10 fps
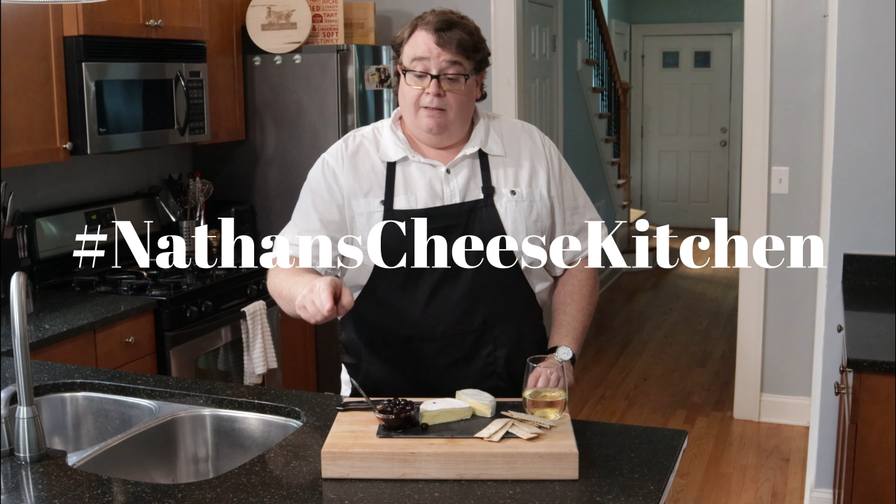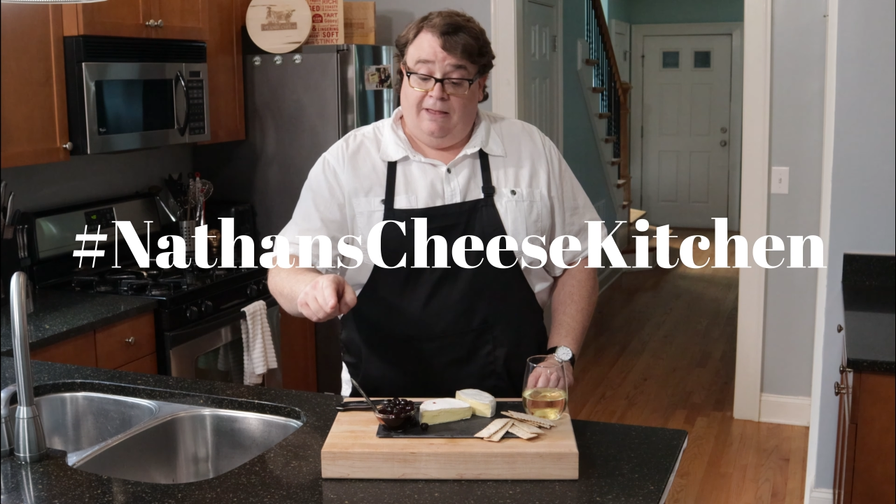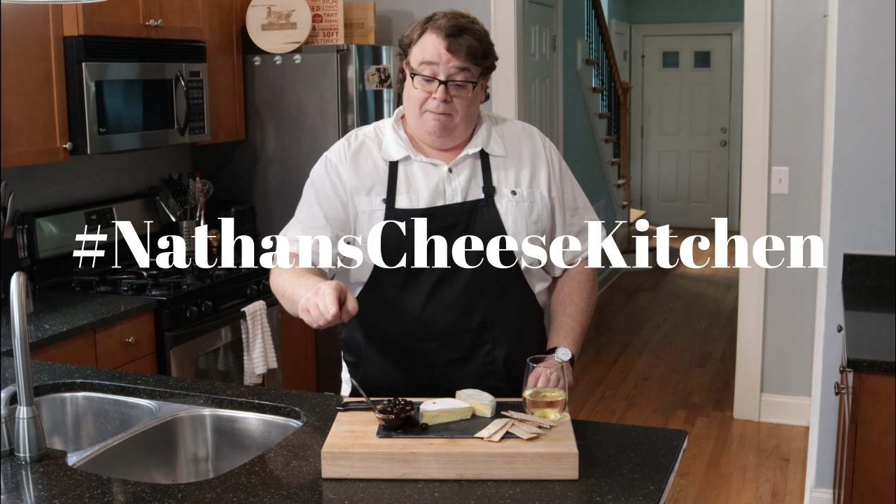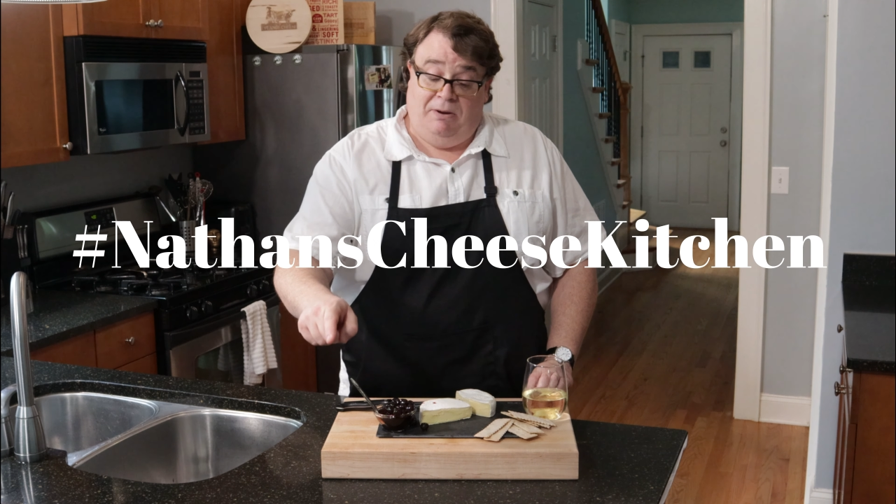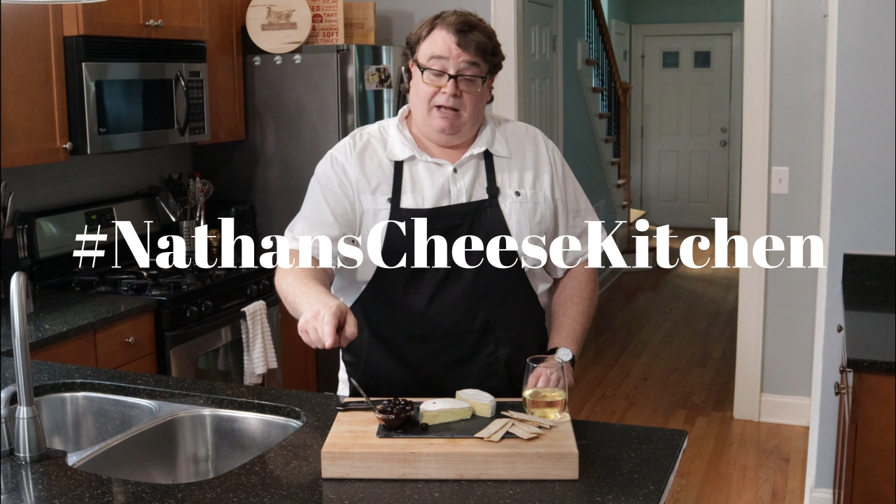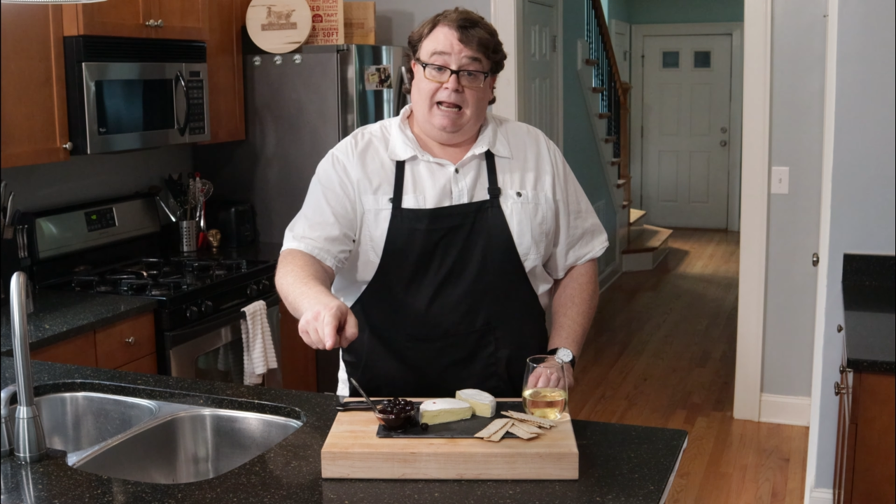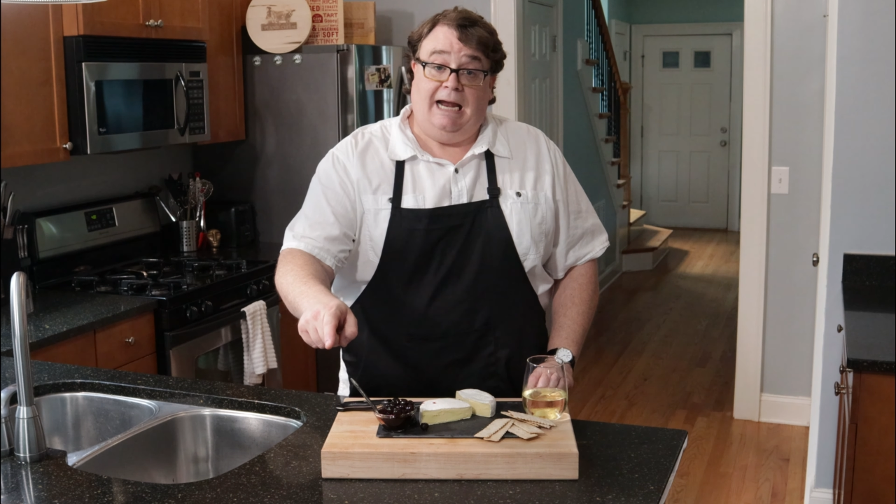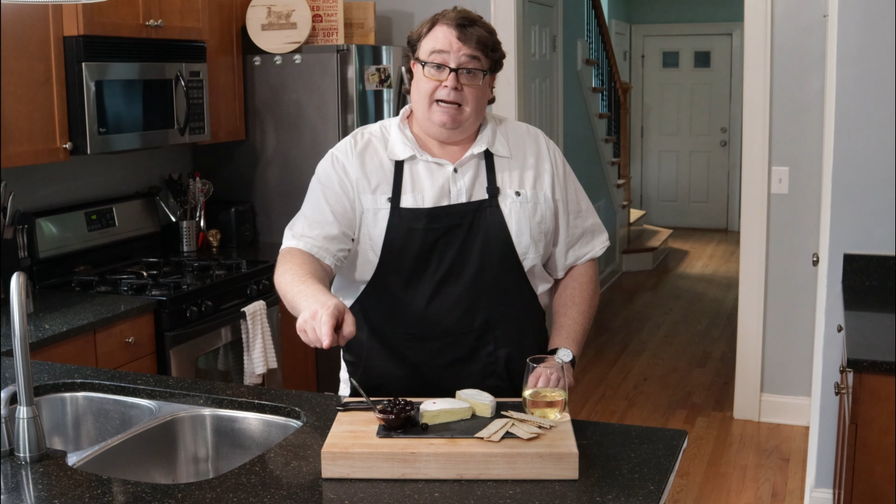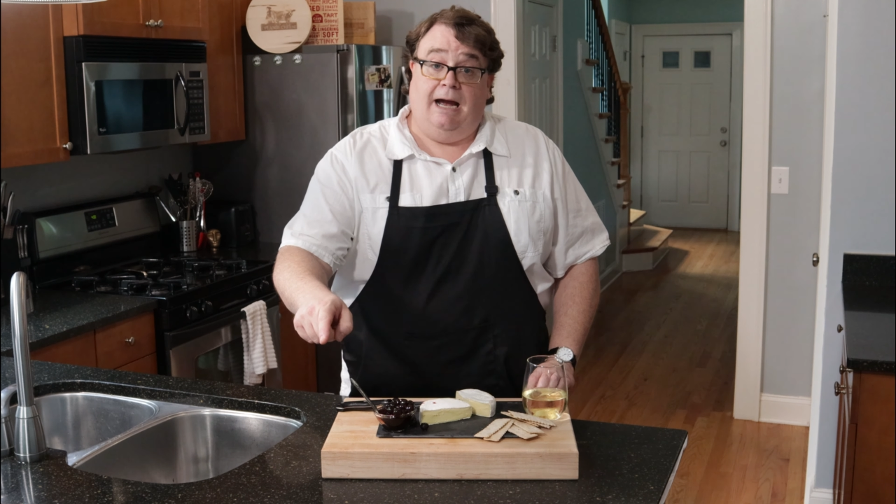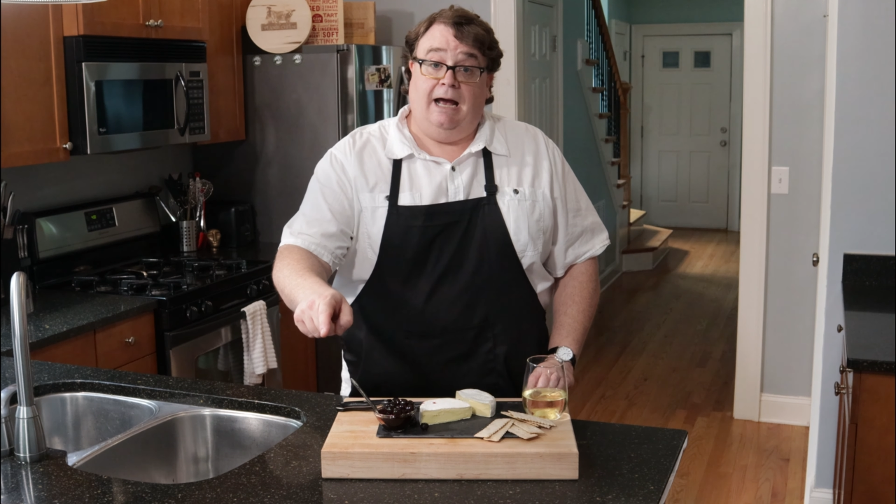That bell
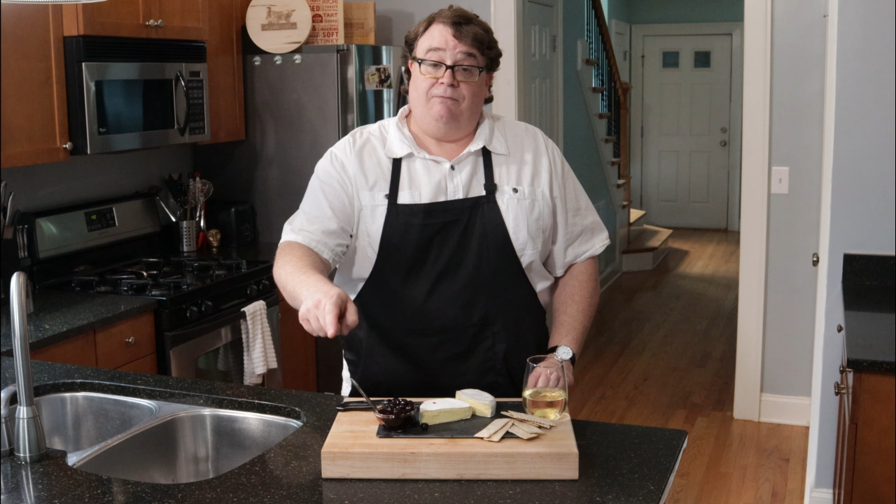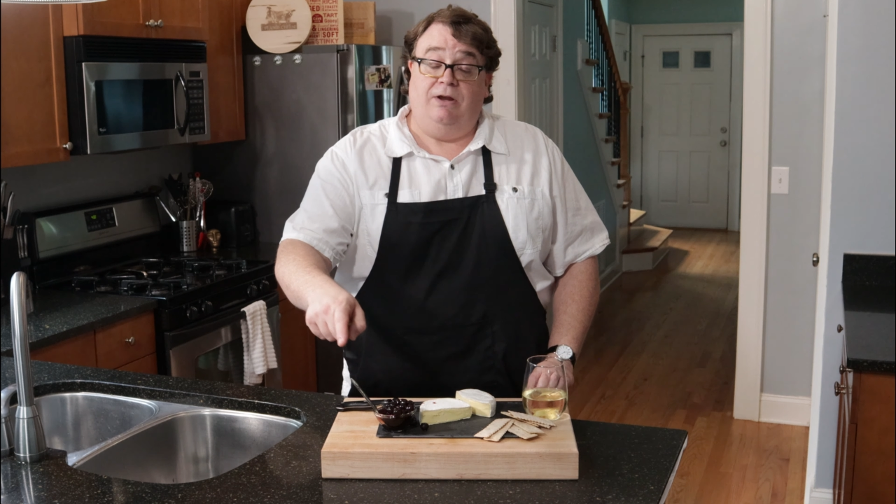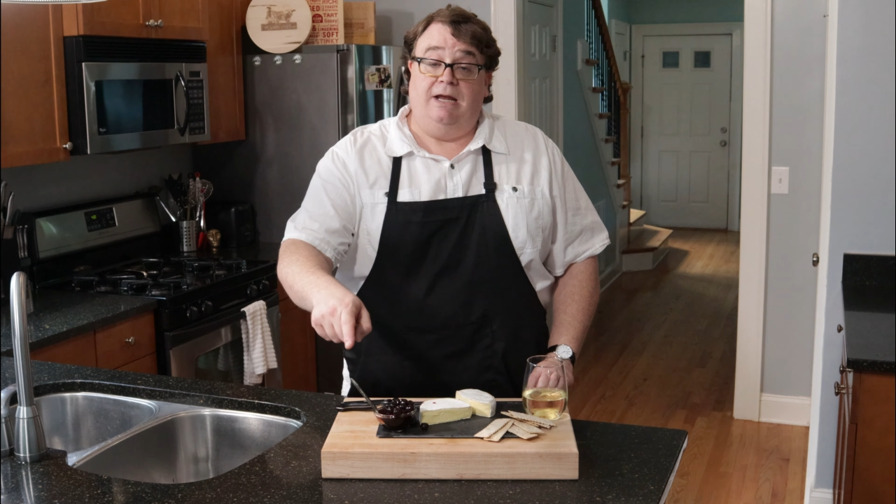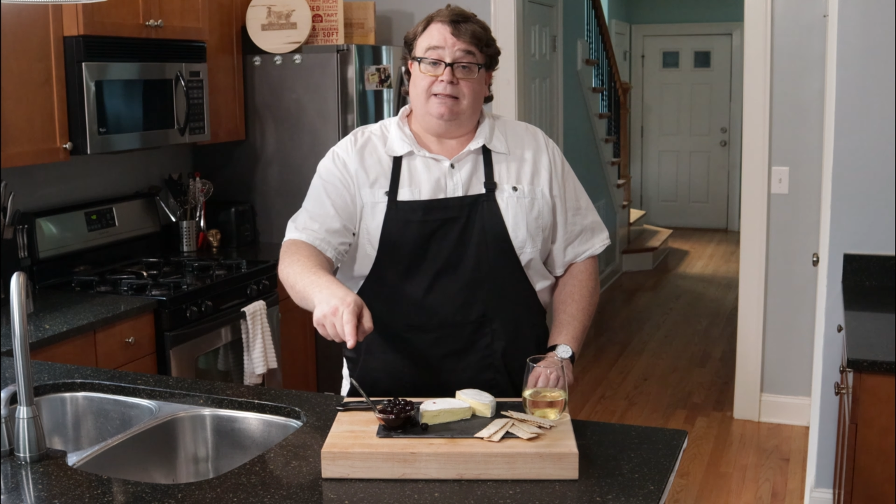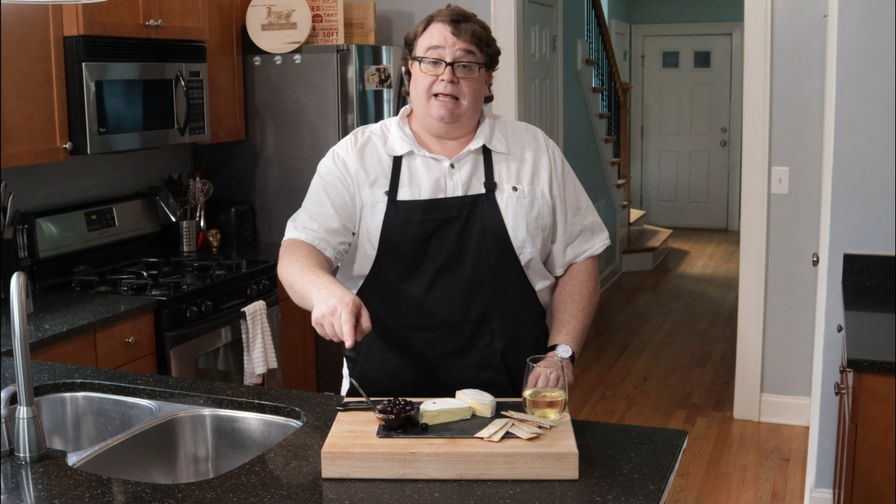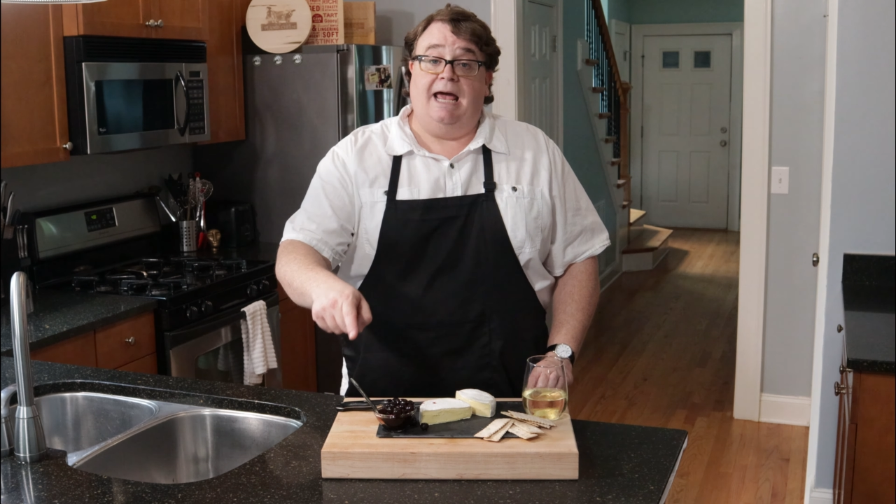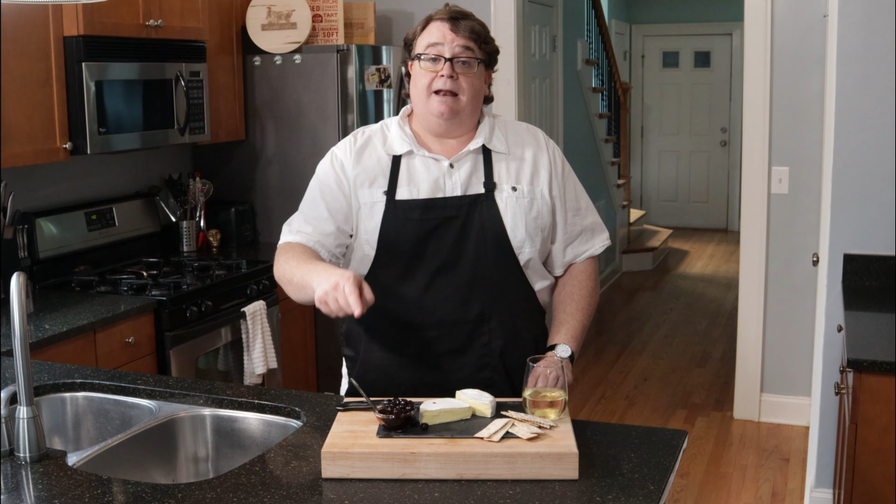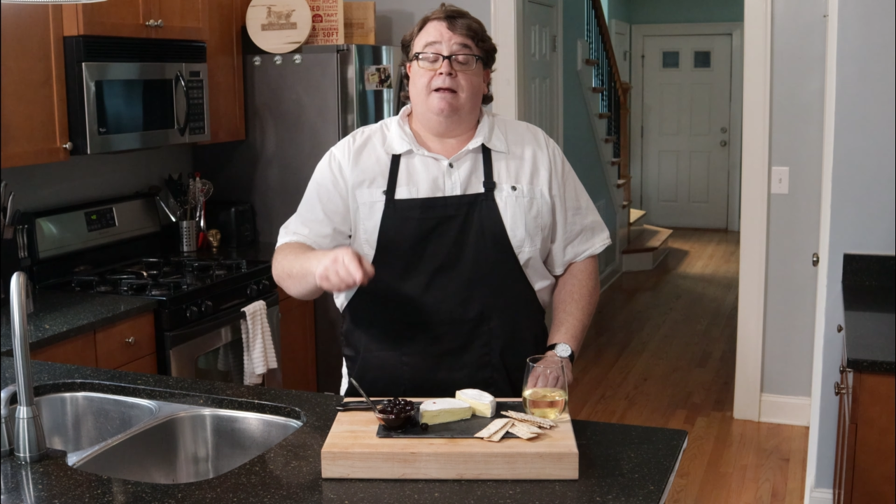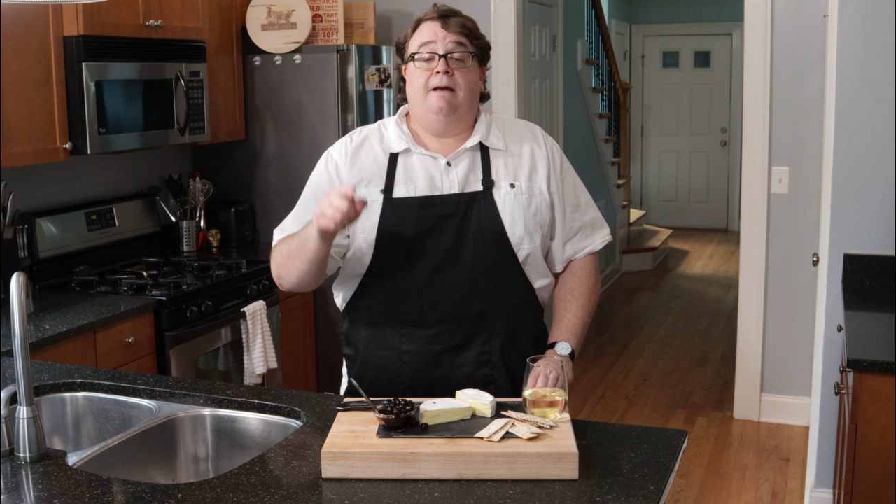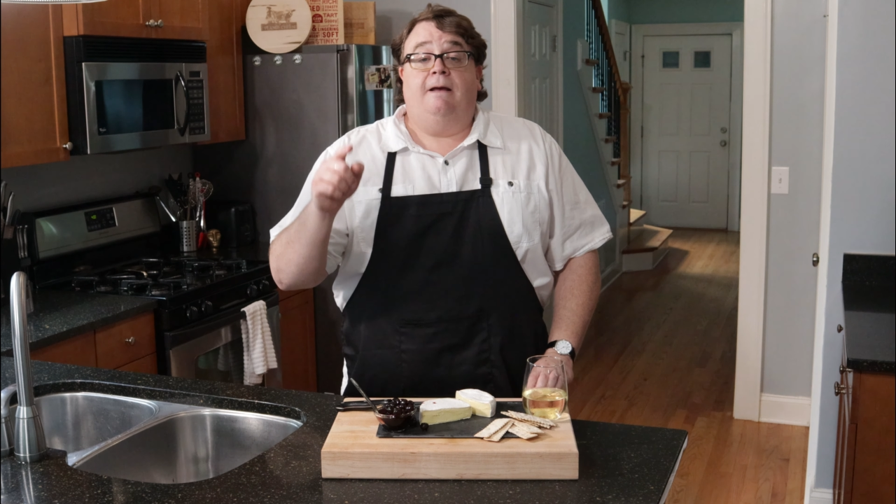icon, if you hit that,